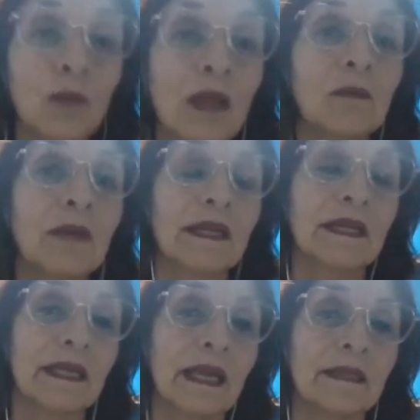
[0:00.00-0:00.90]
why we are
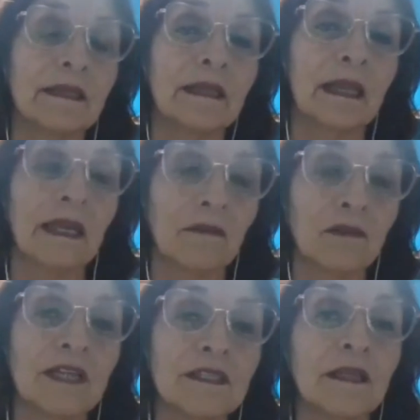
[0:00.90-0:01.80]

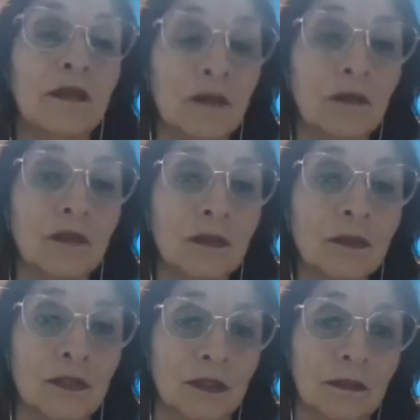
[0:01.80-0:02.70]
elaborating a new
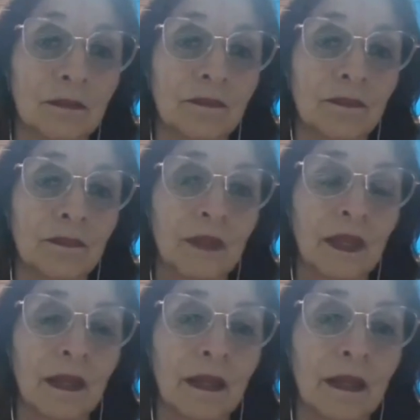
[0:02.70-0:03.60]
constitution.
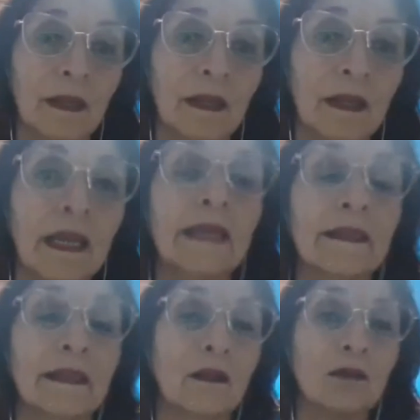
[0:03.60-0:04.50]
Yeah,
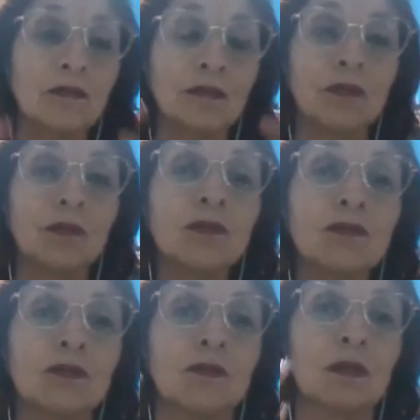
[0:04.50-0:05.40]
like the
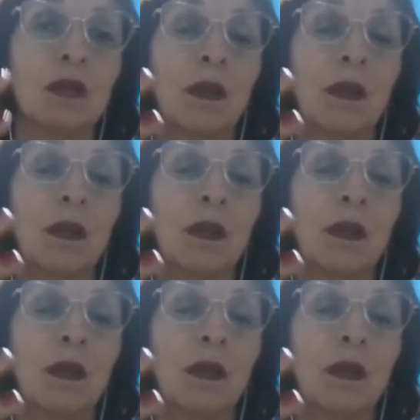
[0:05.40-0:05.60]
constitution